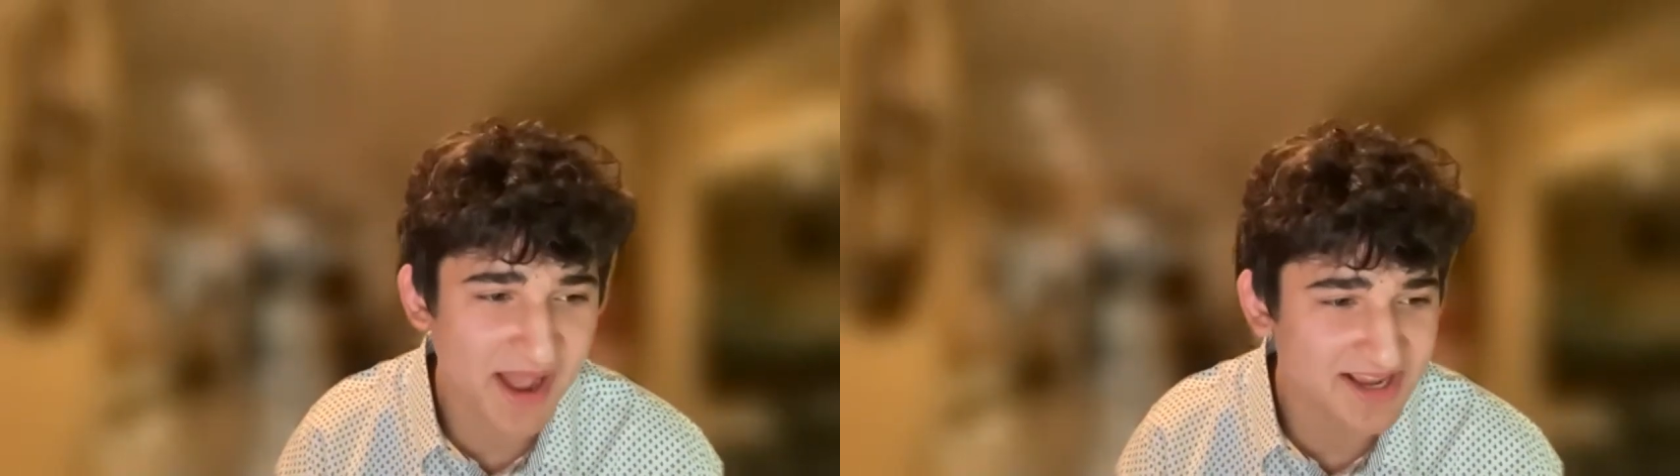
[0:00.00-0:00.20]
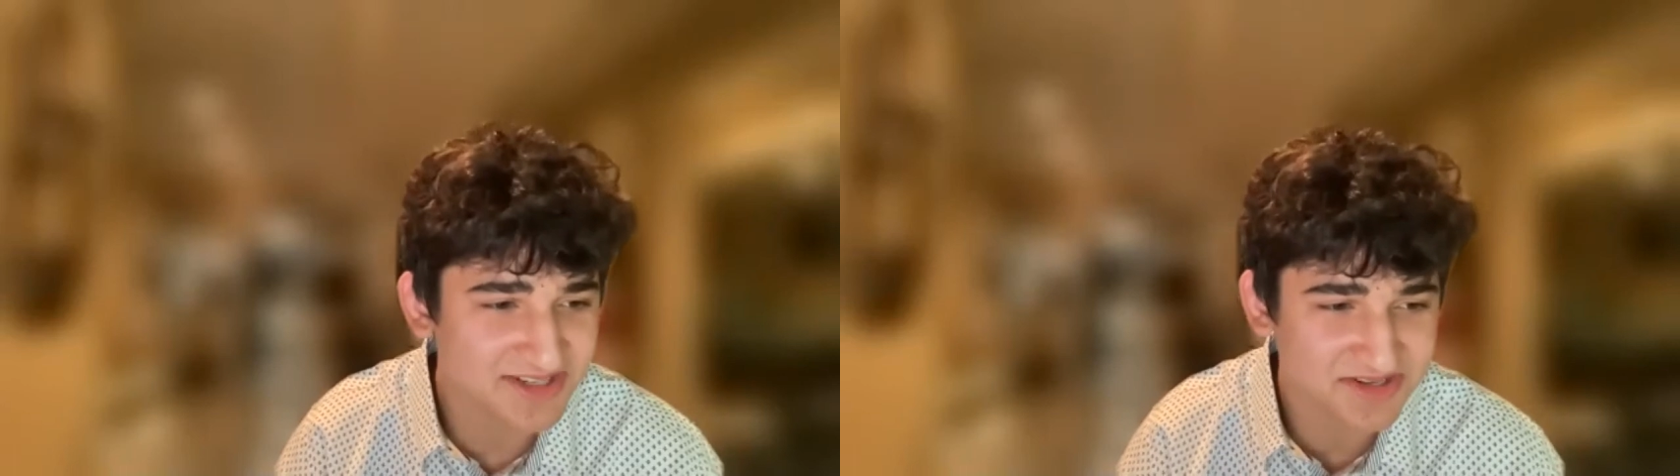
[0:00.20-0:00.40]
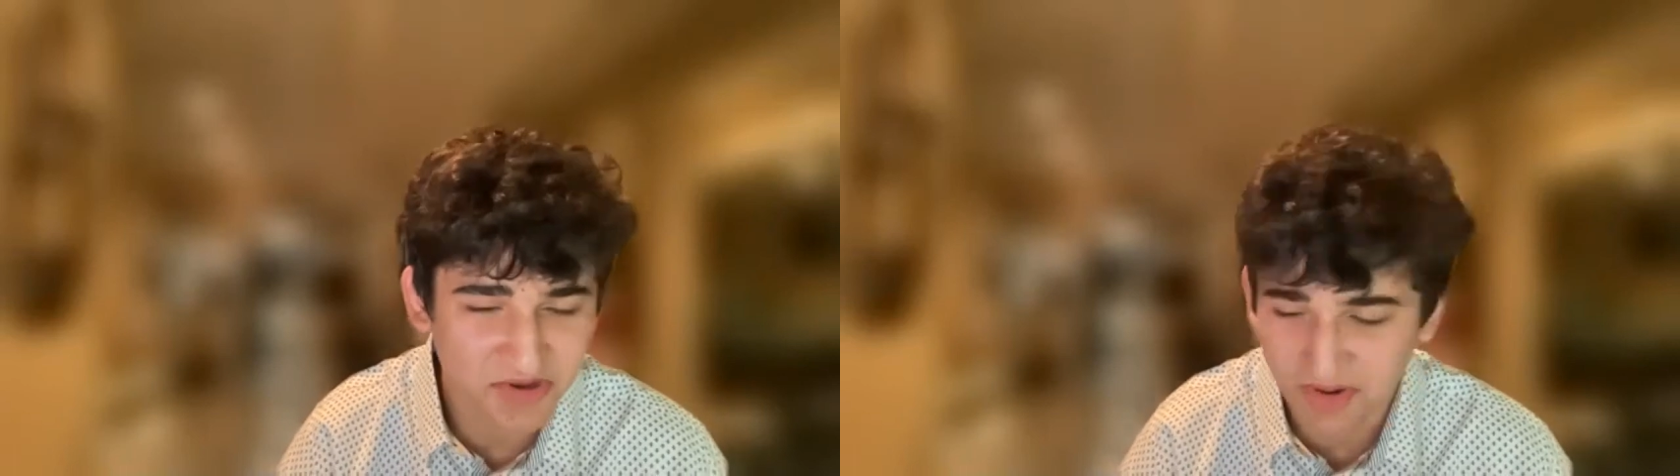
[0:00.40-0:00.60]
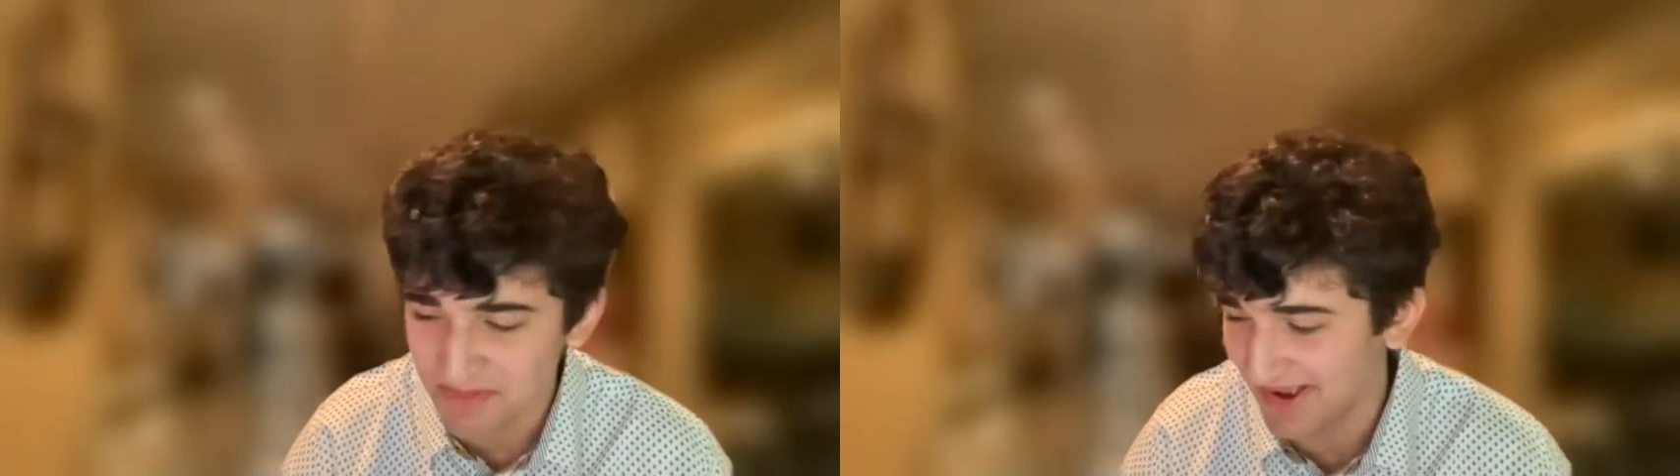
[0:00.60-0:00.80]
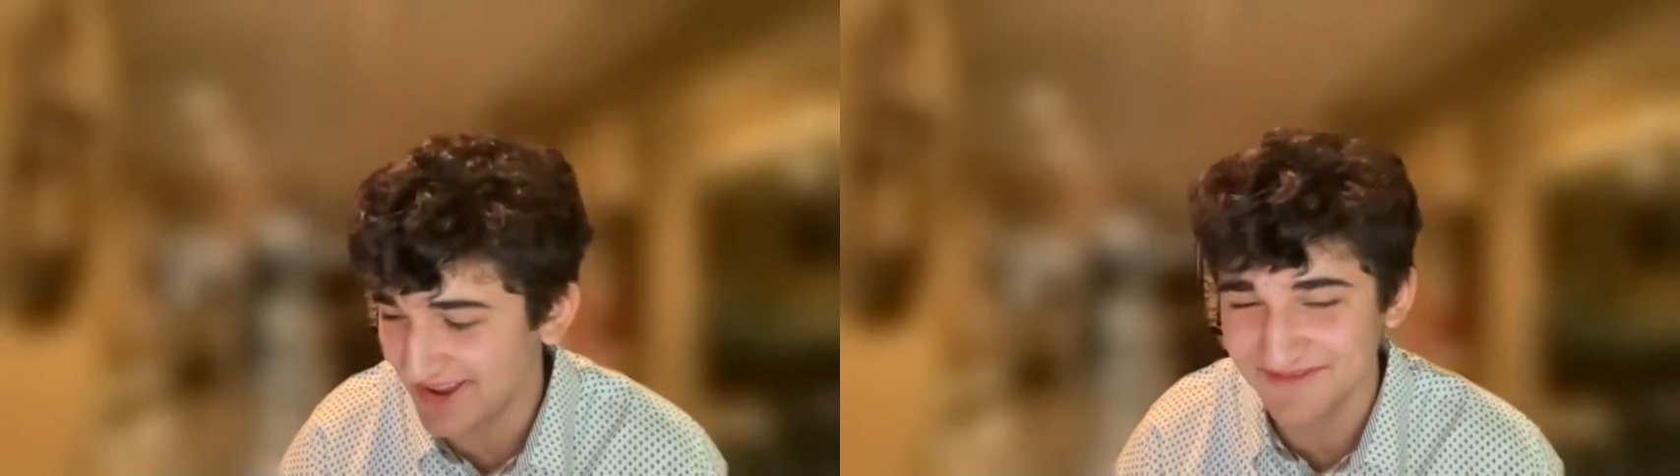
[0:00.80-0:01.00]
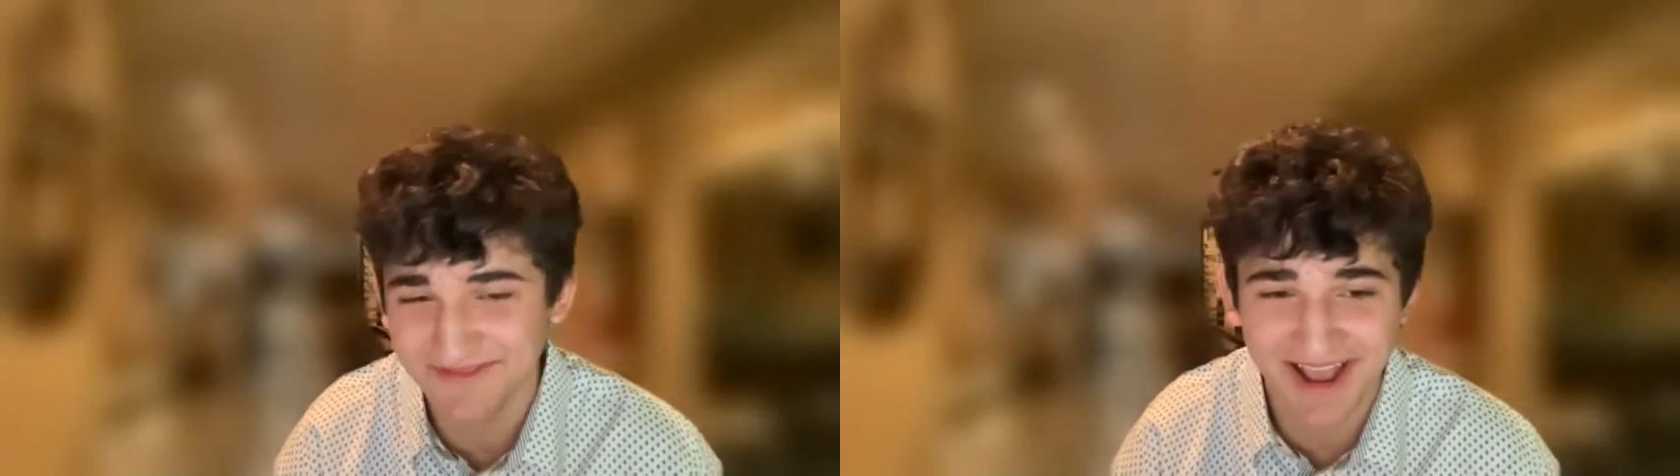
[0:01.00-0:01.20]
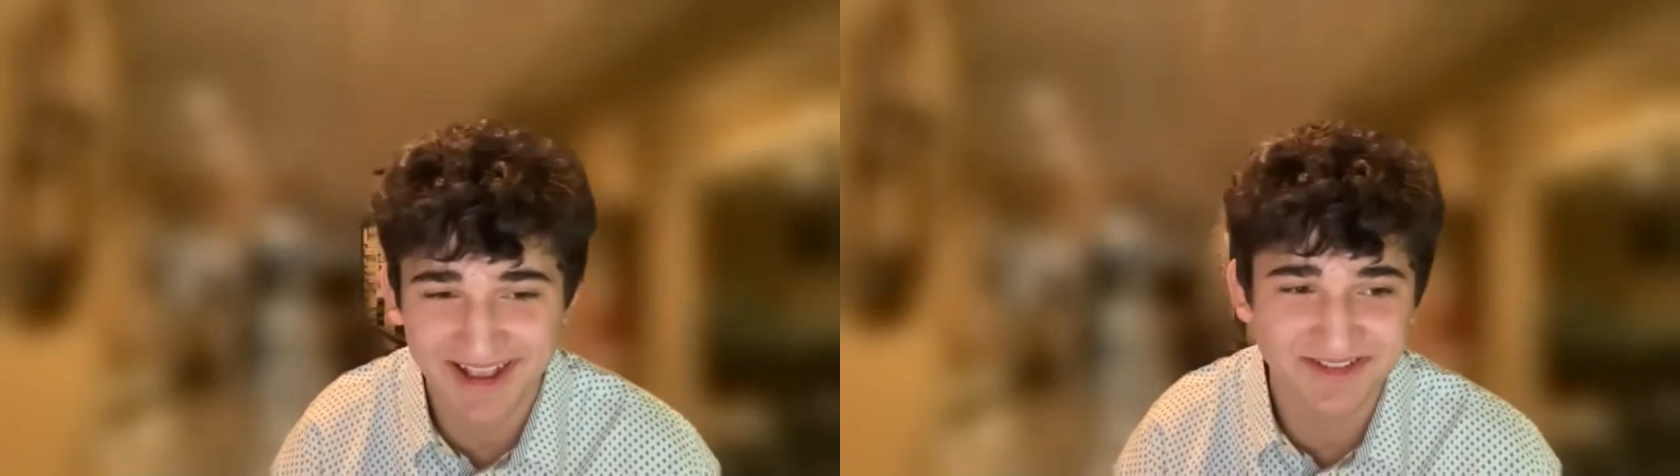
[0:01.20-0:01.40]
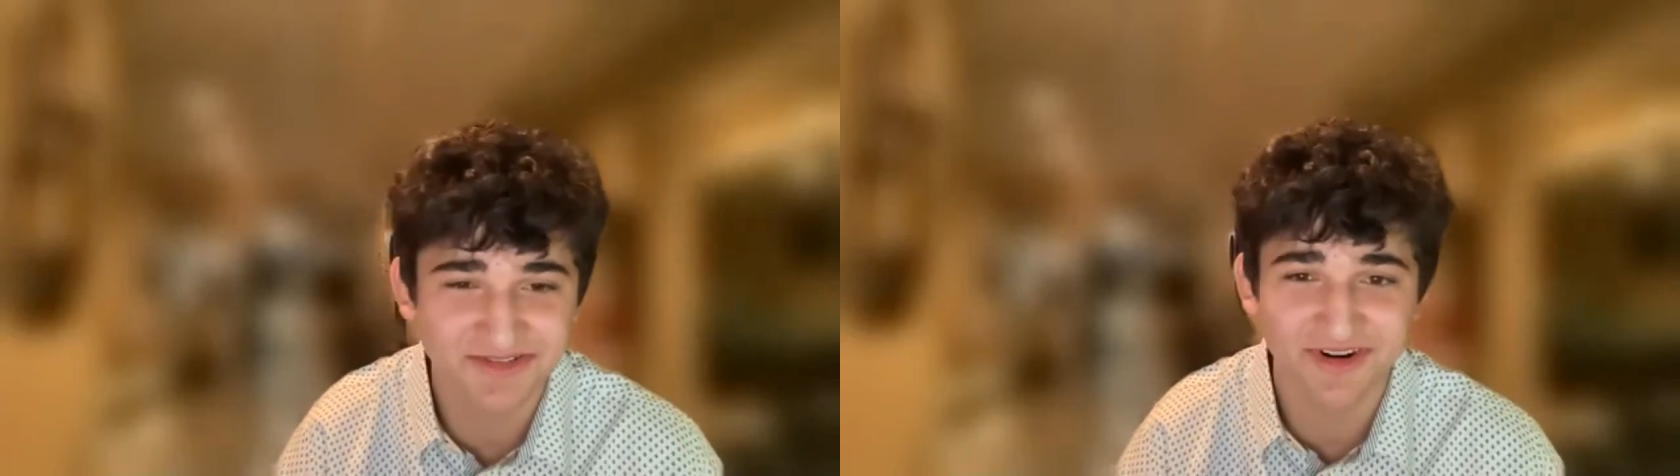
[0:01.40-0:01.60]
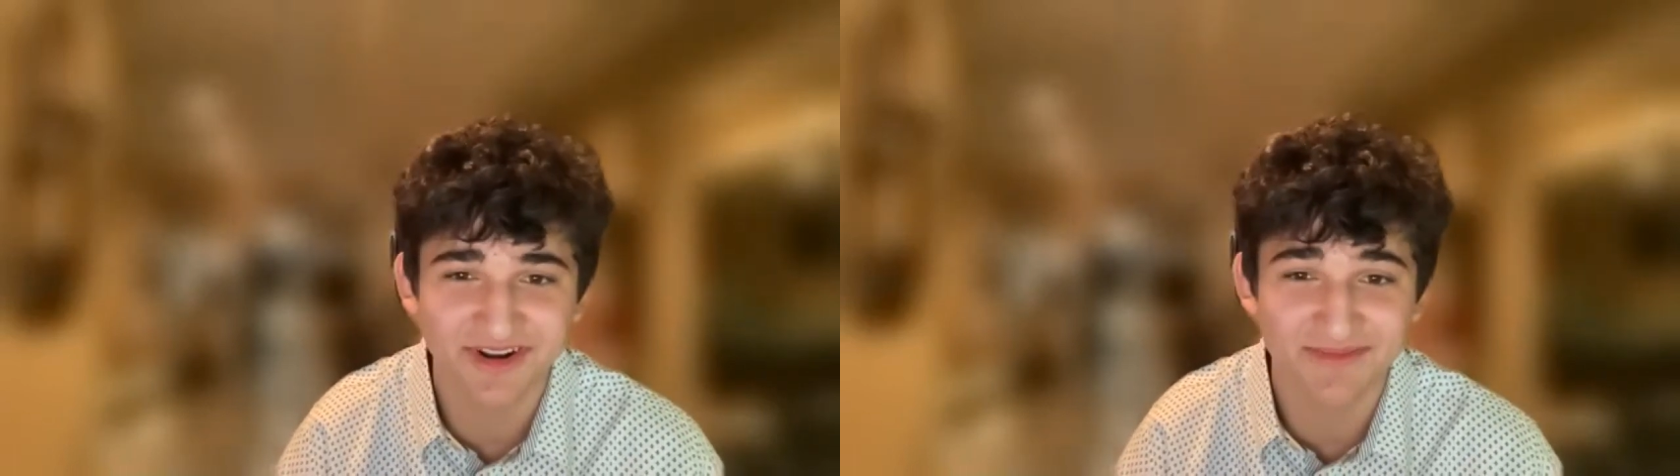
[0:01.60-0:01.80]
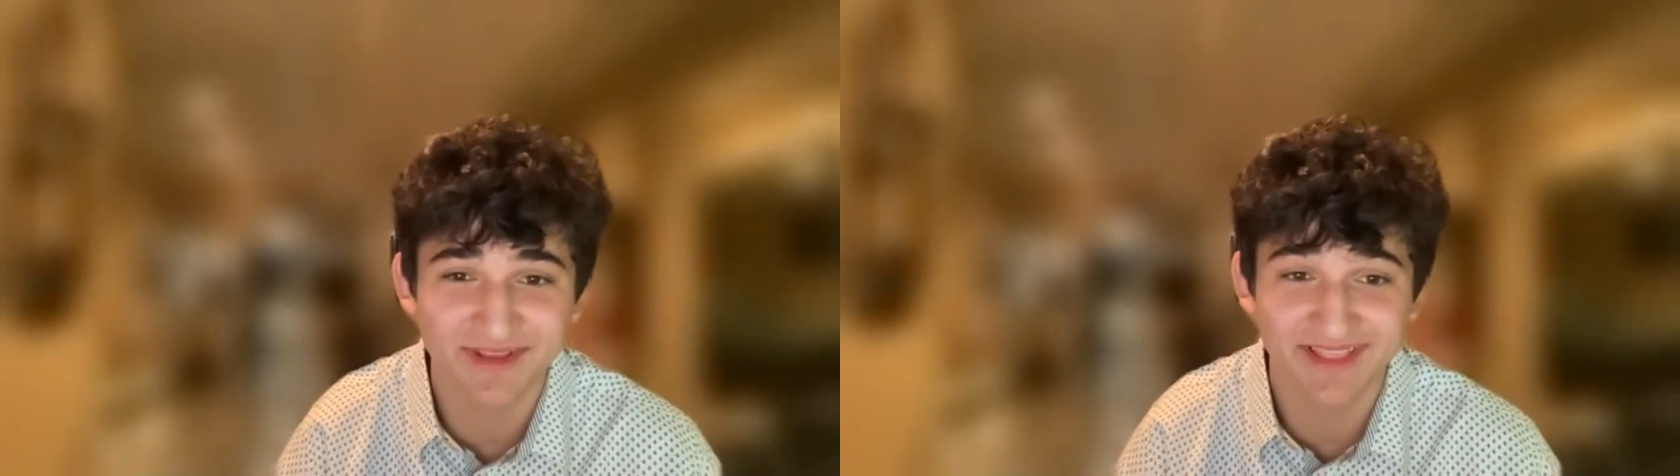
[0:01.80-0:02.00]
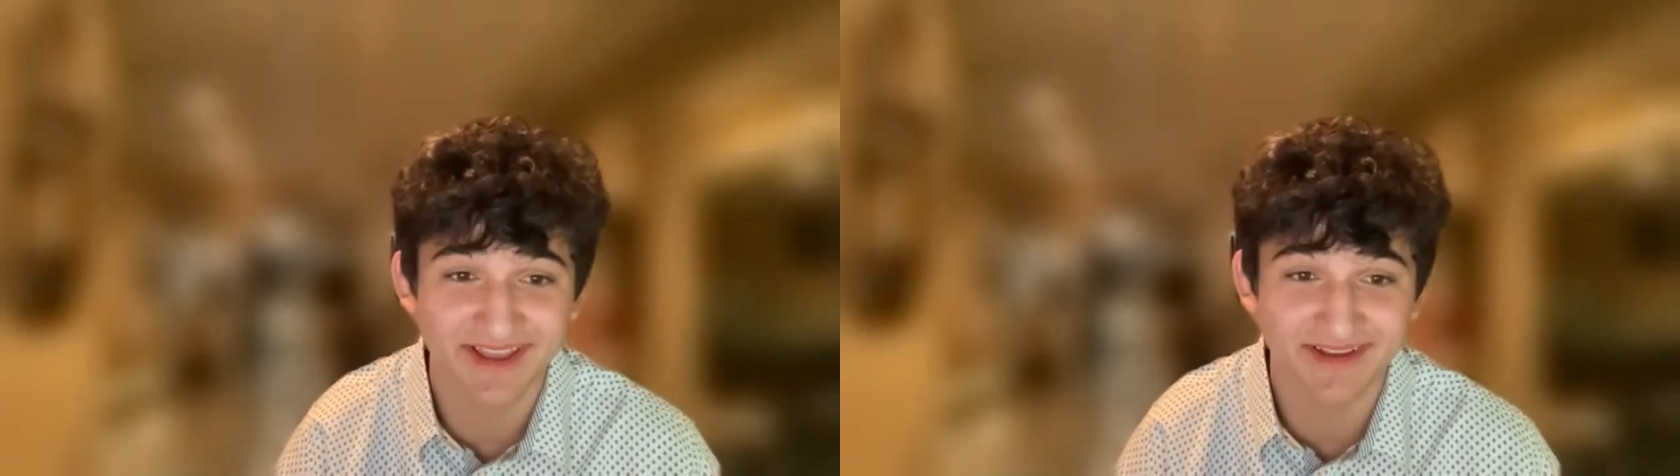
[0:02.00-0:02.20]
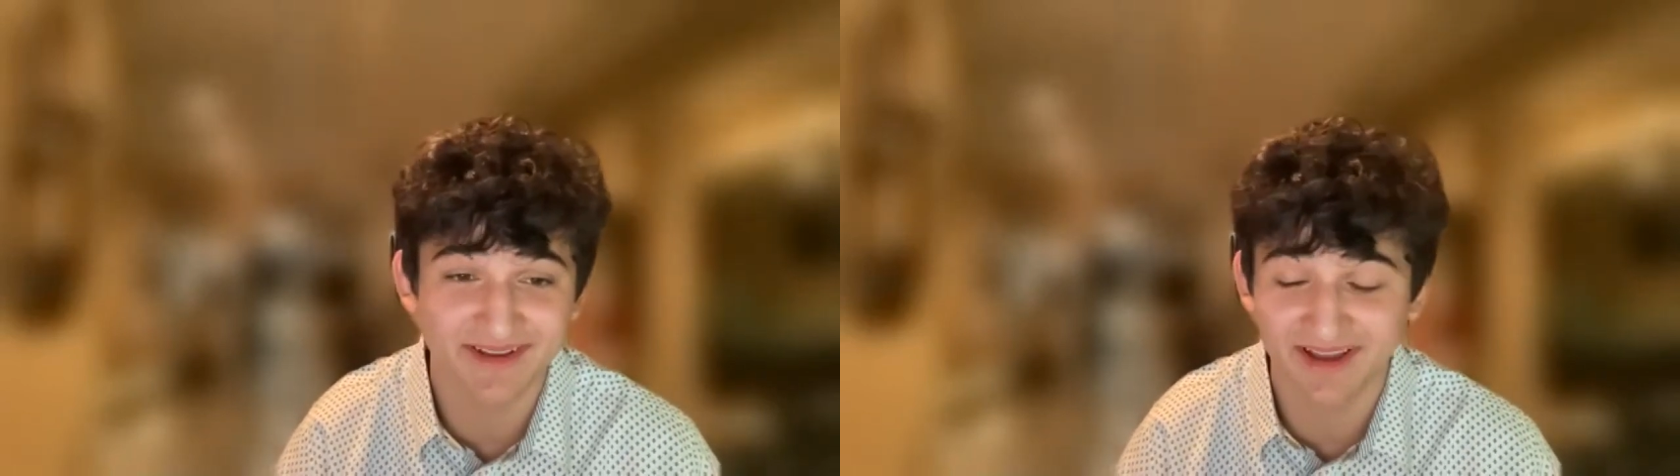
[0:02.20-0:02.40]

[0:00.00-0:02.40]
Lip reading: passion going by fast has already been like